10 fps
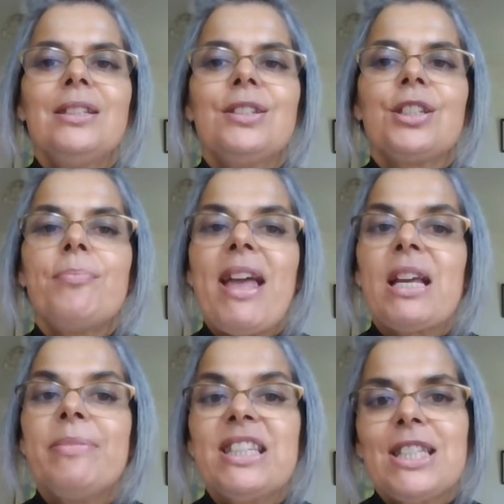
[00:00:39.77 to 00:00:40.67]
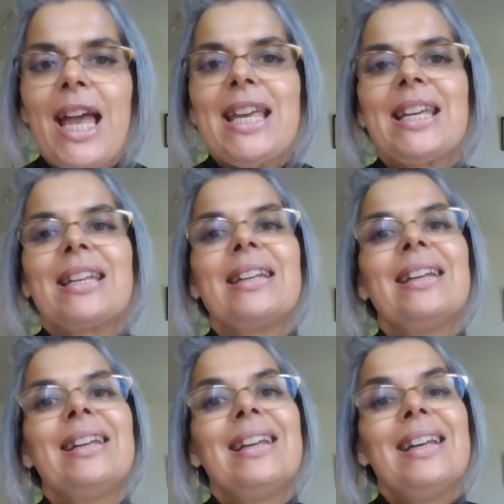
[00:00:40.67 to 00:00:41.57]
To make a mistake
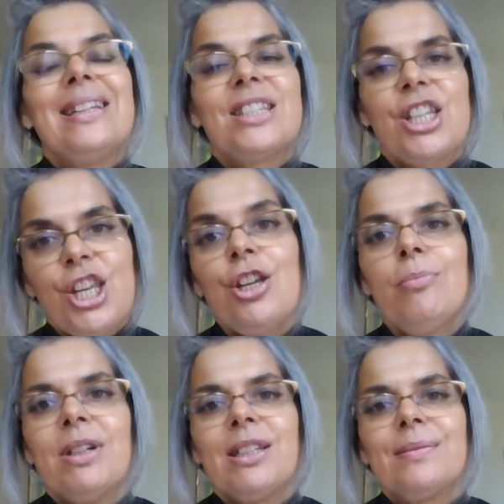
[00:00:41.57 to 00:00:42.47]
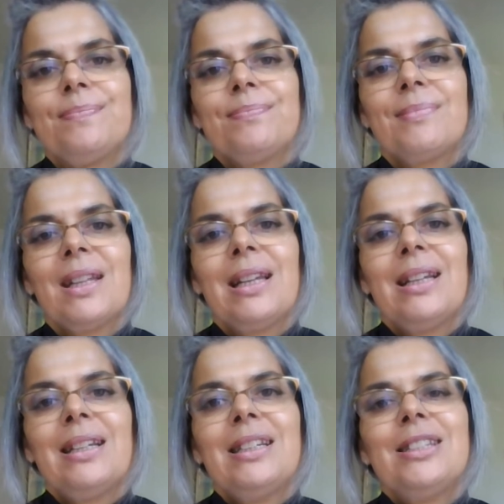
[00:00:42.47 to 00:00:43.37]
is human.
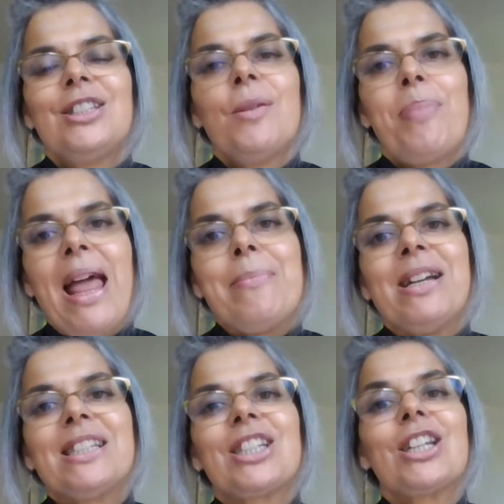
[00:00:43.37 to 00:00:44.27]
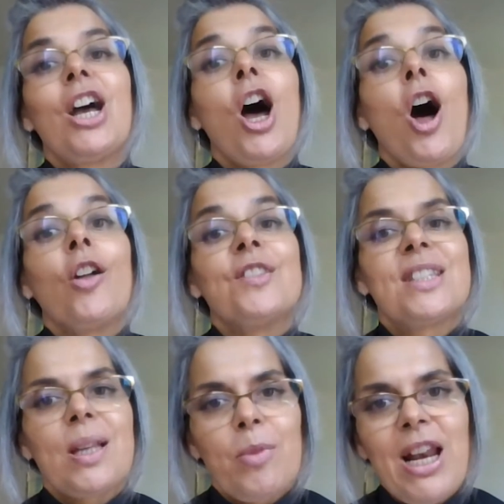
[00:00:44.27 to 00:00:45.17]
To blame it on
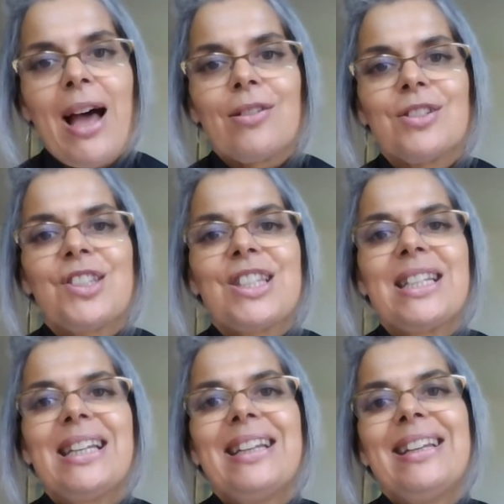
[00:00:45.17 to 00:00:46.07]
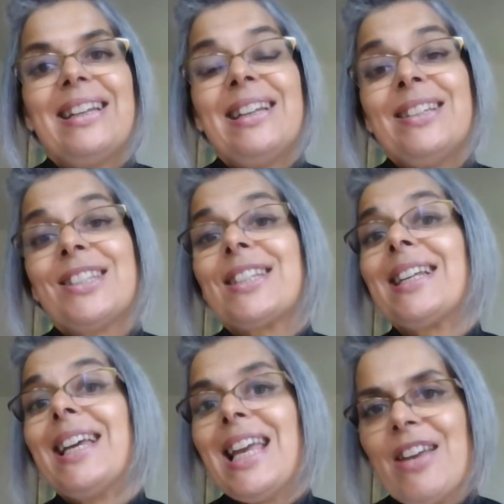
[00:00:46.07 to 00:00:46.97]
someone else is
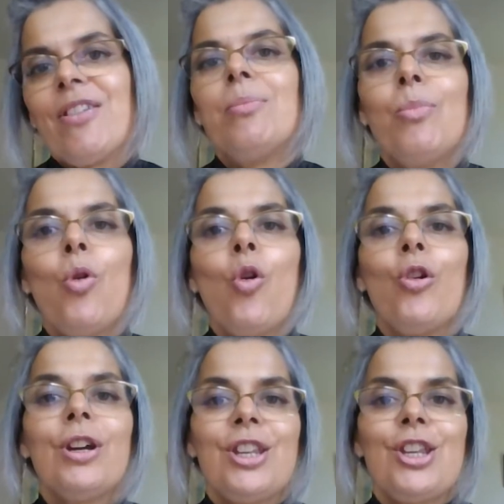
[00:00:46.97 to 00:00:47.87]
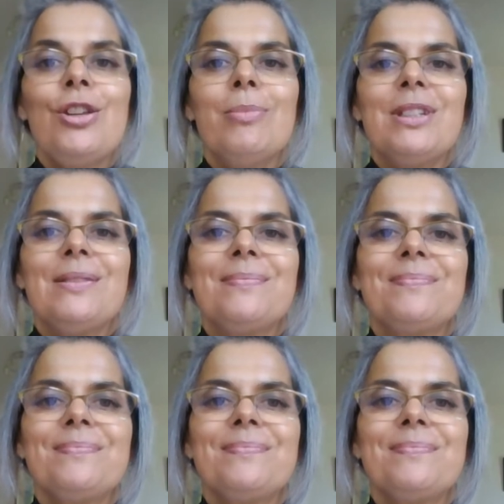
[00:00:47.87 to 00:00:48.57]
even more human.